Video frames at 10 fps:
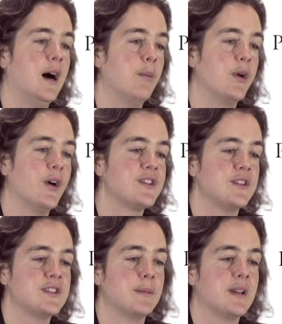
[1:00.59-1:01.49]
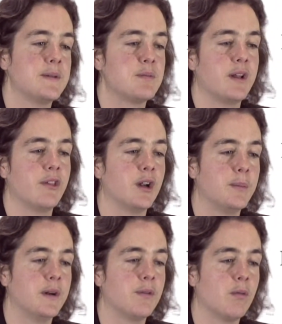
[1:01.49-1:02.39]
Um, we also sometimes play a little
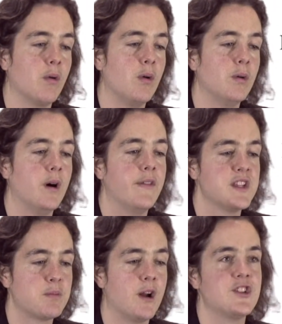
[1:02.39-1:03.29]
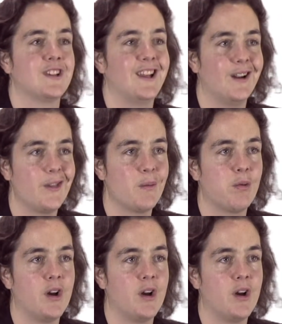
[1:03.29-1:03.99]
bit of a role on this project and other